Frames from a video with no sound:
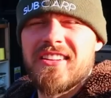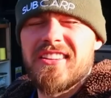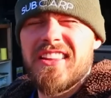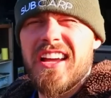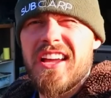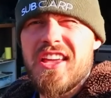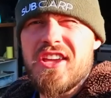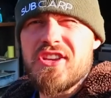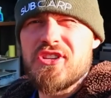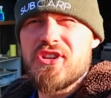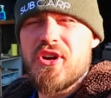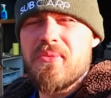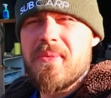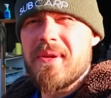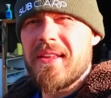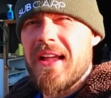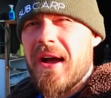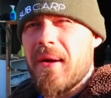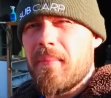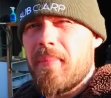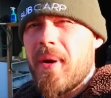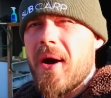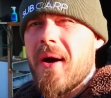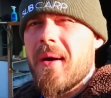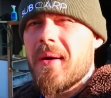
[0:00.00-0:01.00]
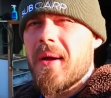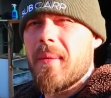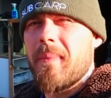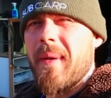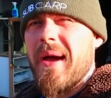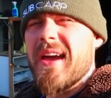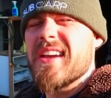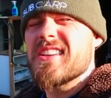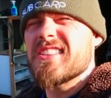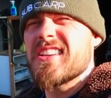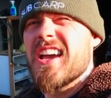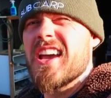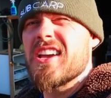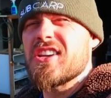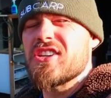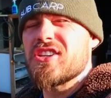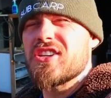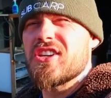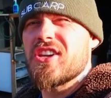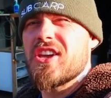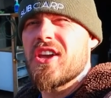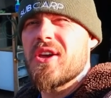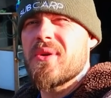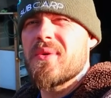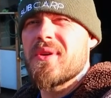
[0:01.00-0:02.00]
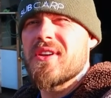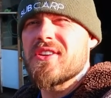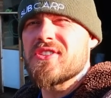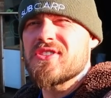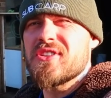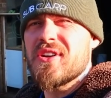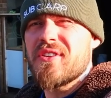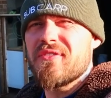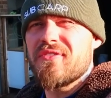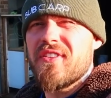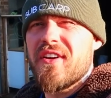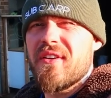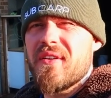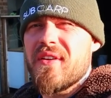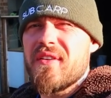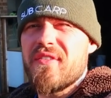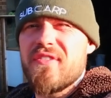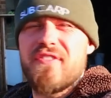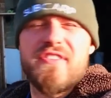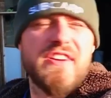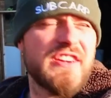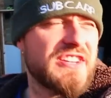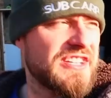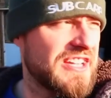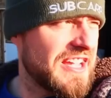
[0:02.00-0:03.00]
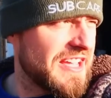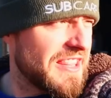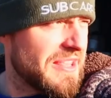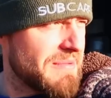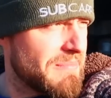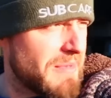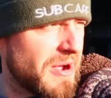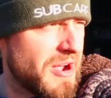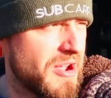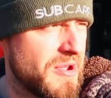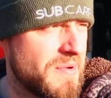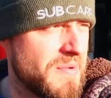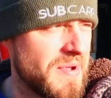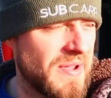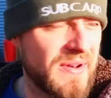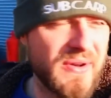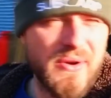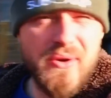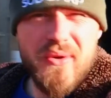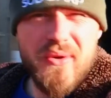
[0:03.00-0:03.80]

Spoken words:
Today you join me down Parker Baits HQ, and it's not very fishy at the moment,